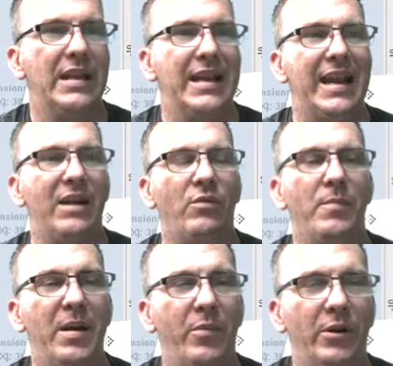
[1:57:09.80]
And
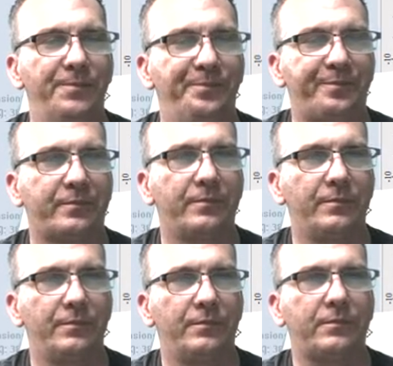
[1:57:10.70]
remember,
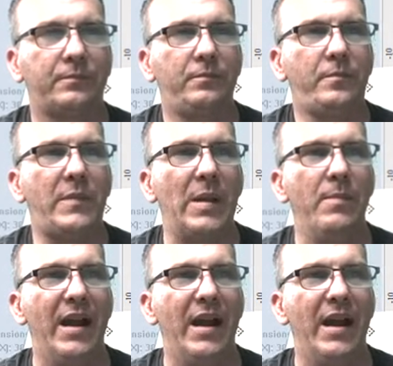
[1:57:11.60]
my